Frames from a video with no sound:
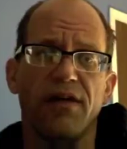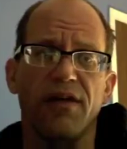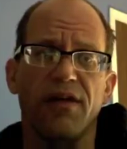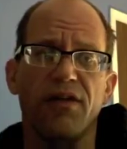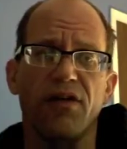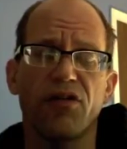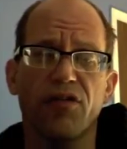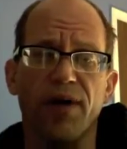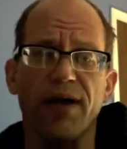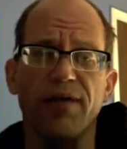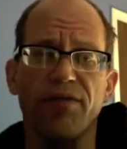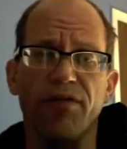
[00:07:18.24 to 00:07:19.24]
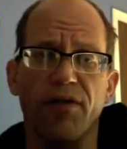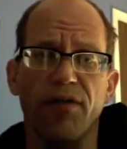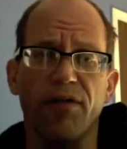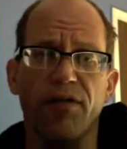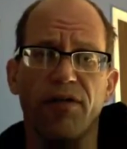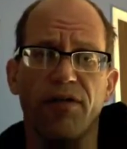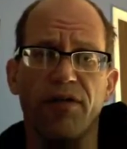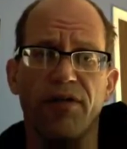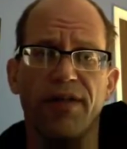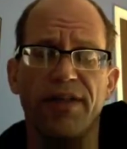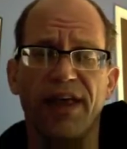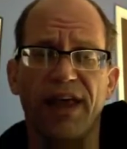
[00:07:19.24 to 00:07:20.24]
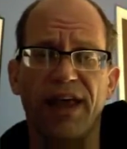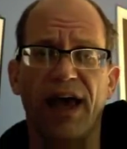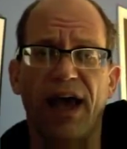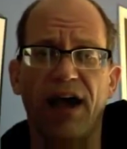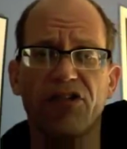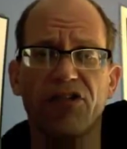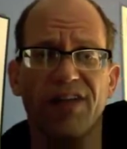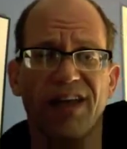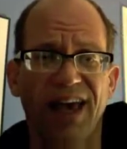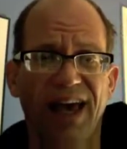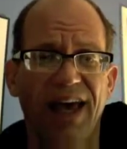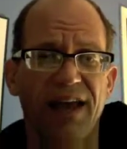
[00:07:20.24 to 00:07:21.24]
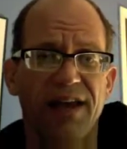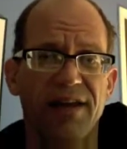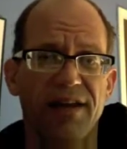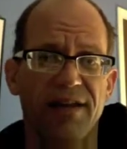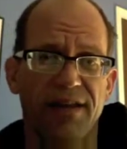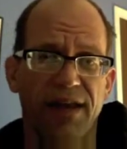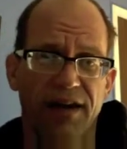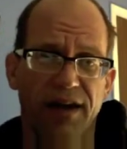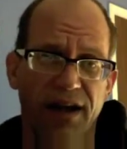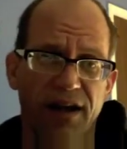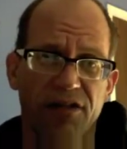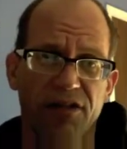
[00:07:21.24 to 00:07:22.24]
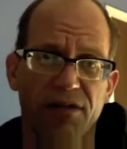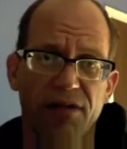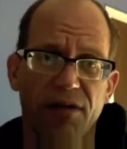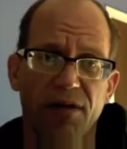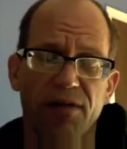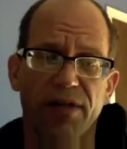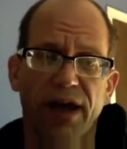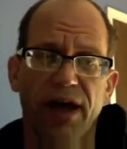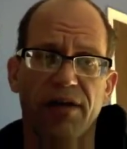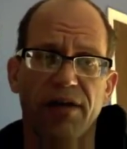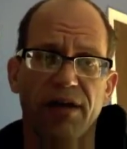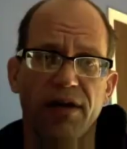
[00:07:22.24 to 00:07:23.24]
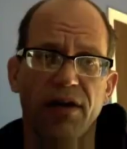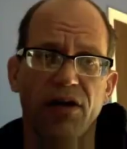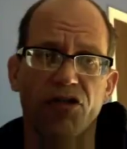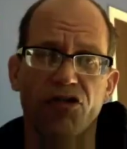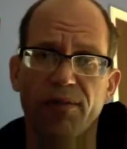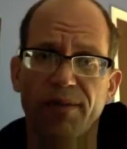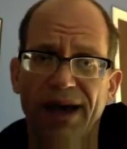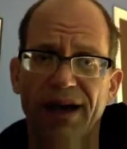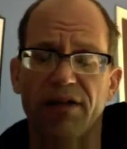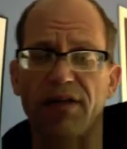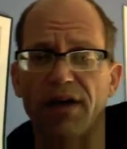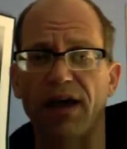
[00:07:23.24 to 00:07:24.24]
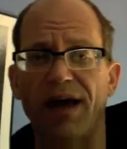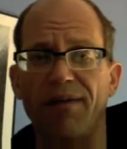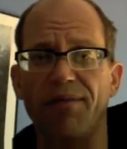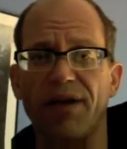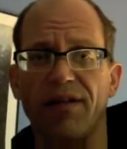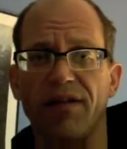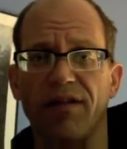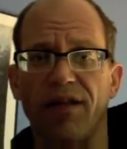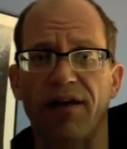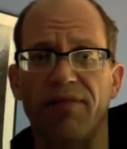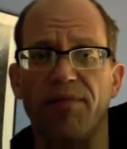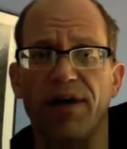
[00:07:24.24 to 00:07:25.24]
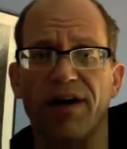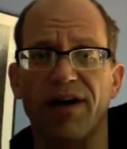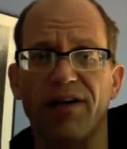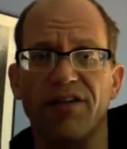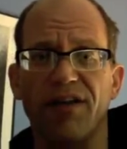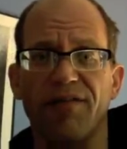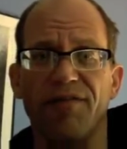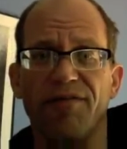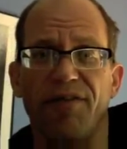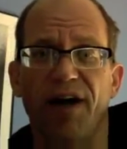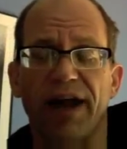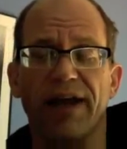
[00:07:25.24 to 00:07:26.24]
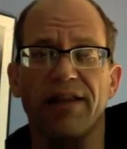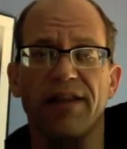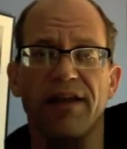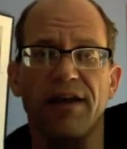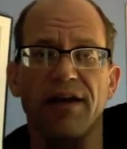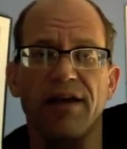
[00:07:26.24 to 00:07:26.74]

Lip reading: they're grateful that they actually had that cancer or that traumatic thing happen in their life, because it finally